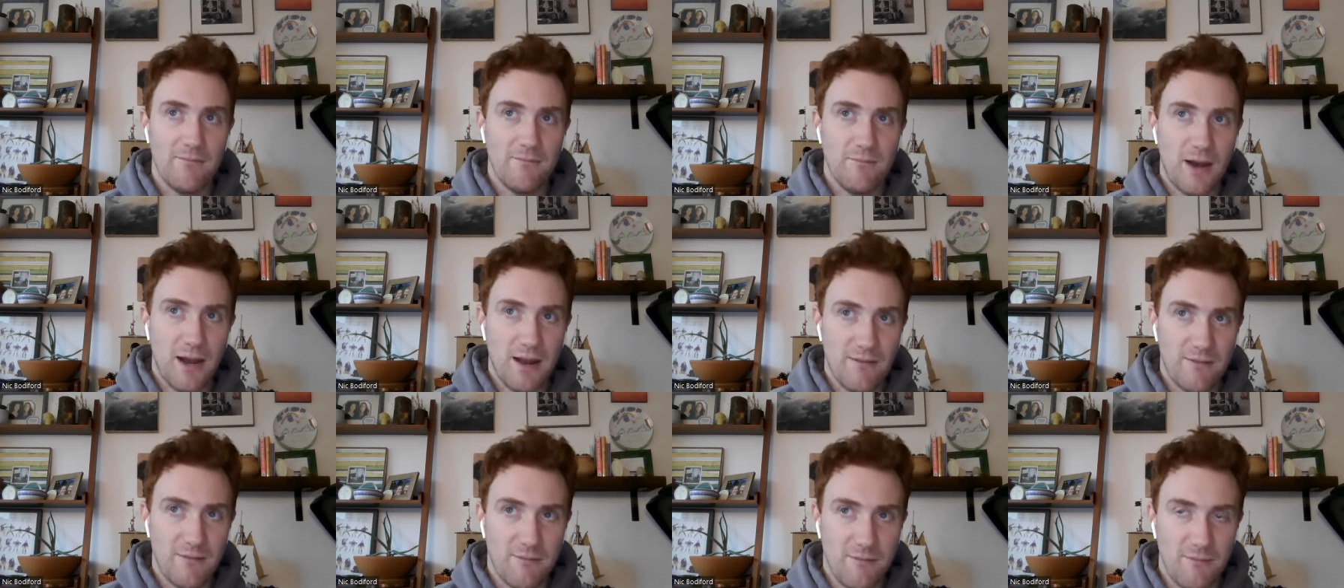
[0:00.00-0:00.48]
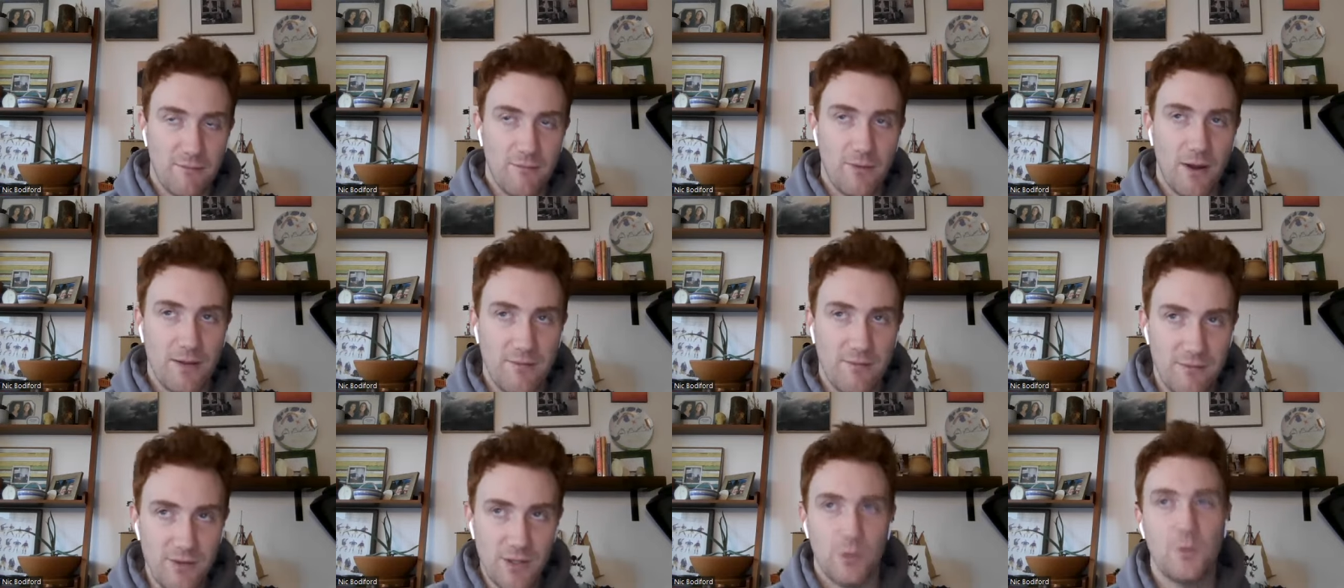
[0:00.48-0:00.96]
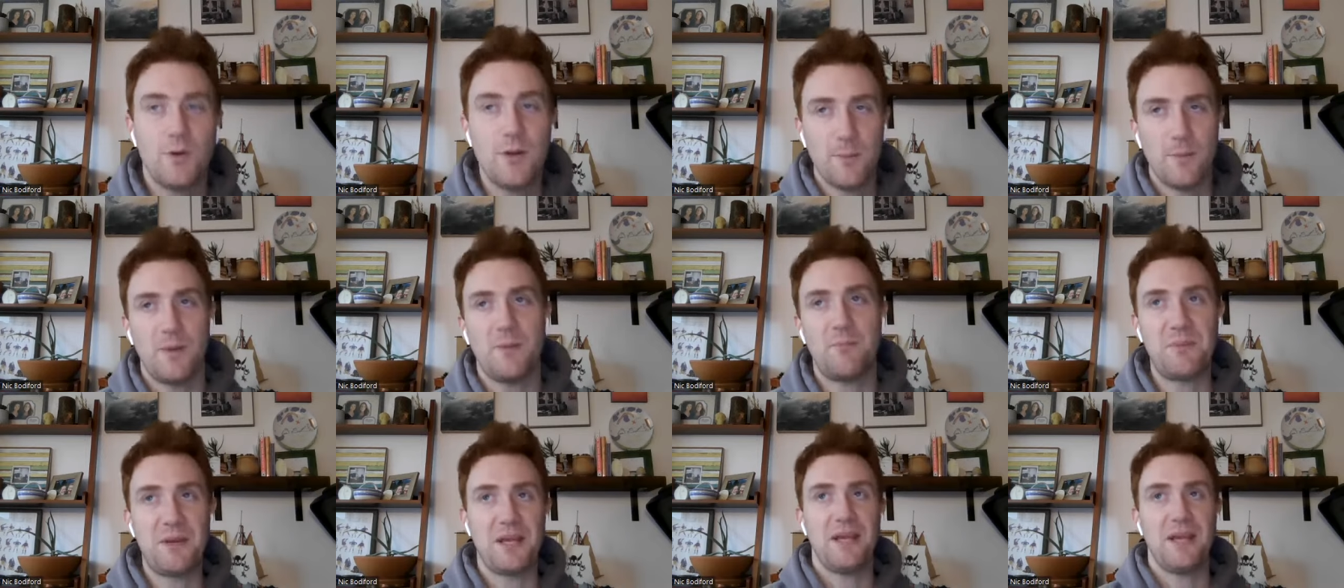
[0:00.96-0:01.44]
I I viewed him
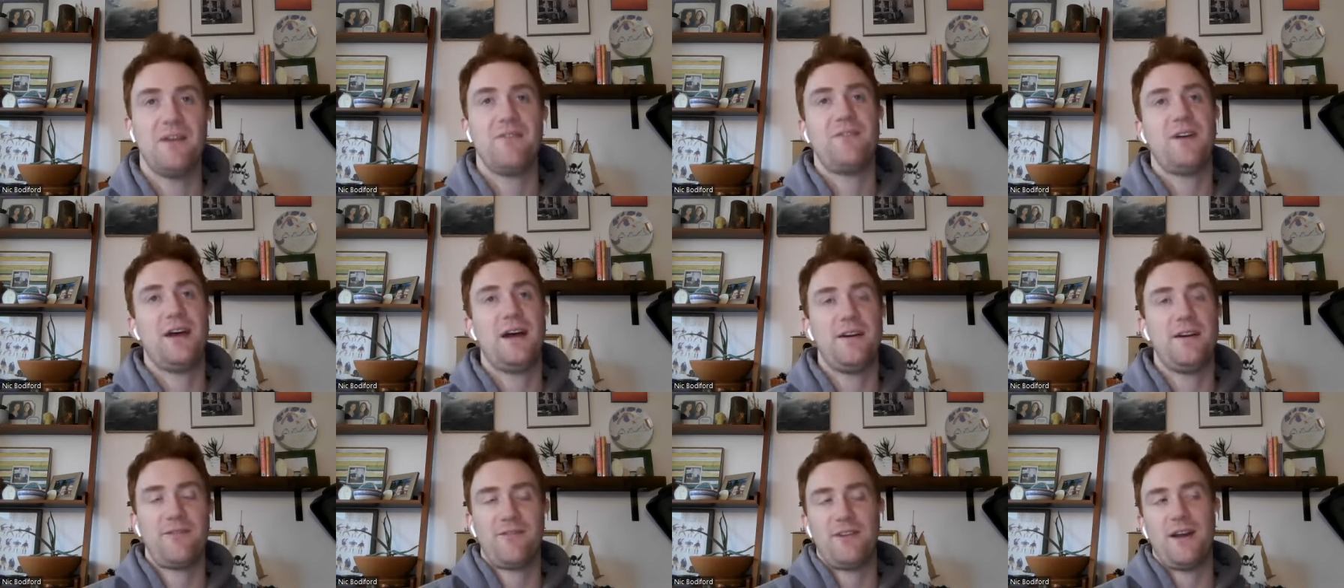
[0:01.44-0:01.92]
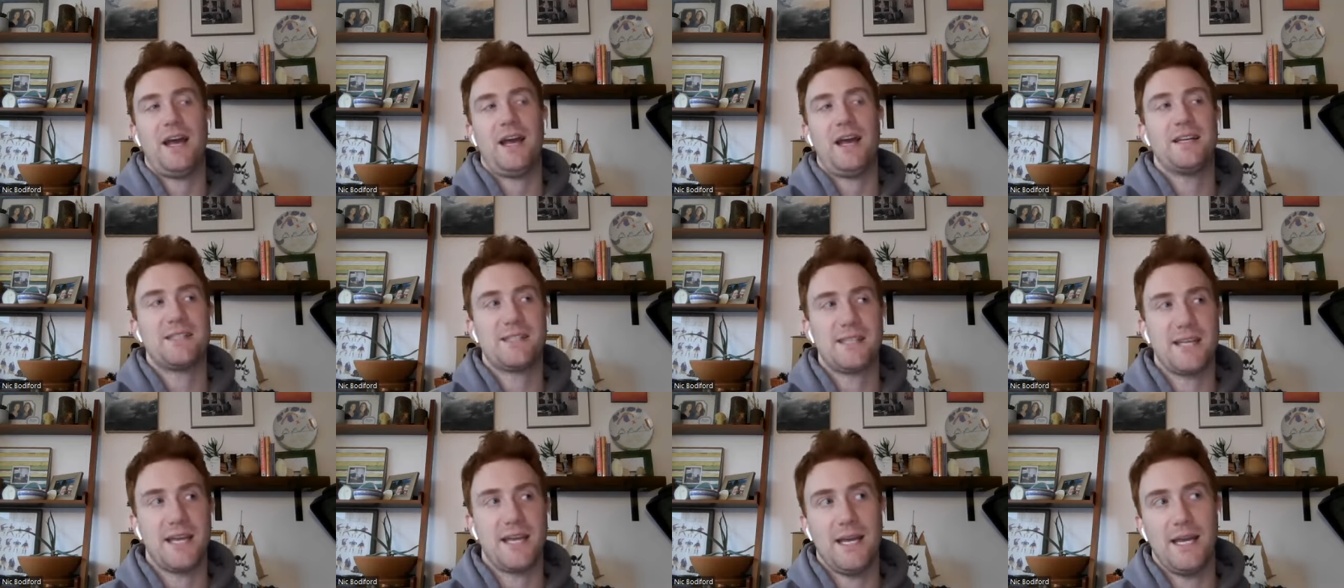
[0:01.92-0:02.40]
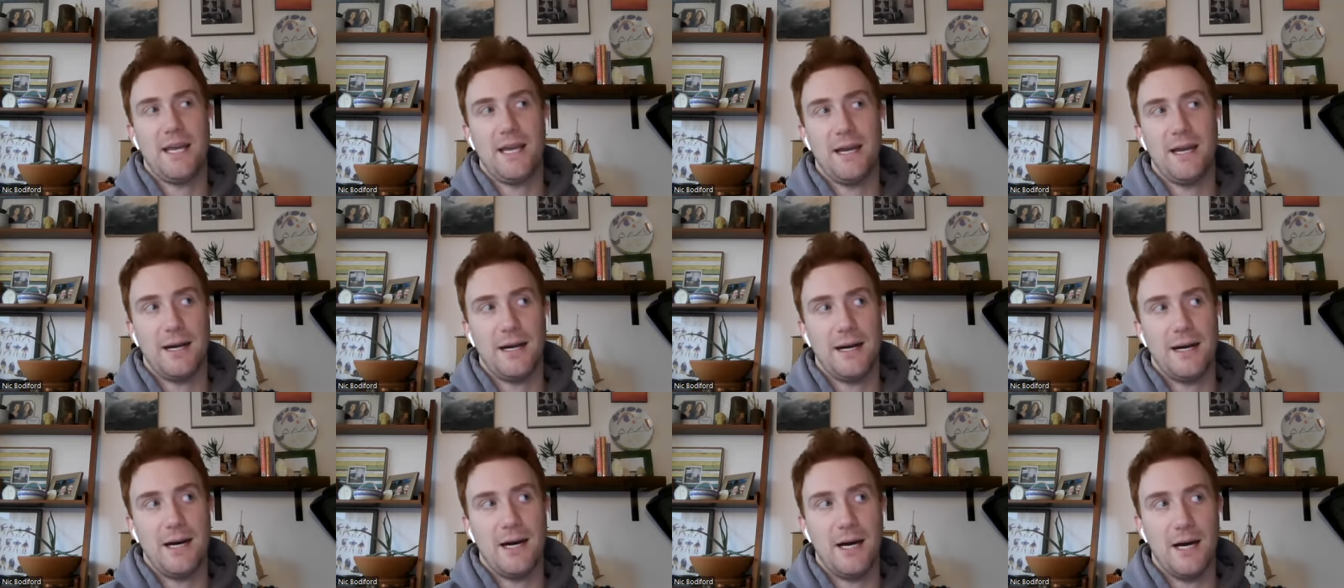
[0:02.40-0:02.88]
at PFF as a
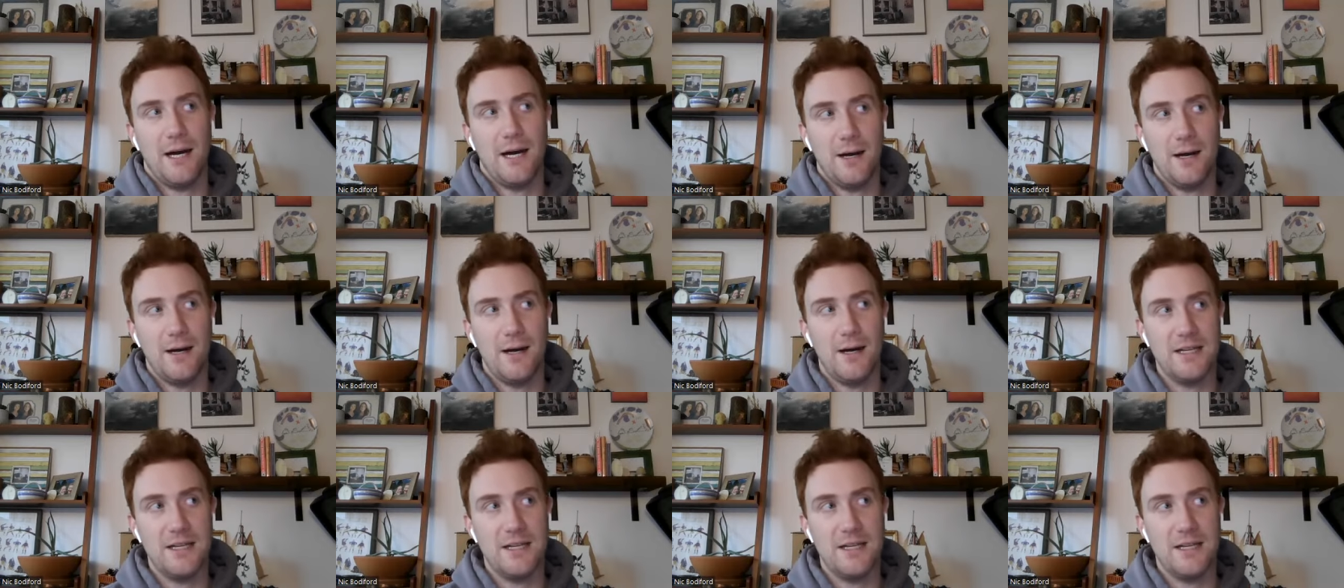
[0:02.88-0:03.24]
uh,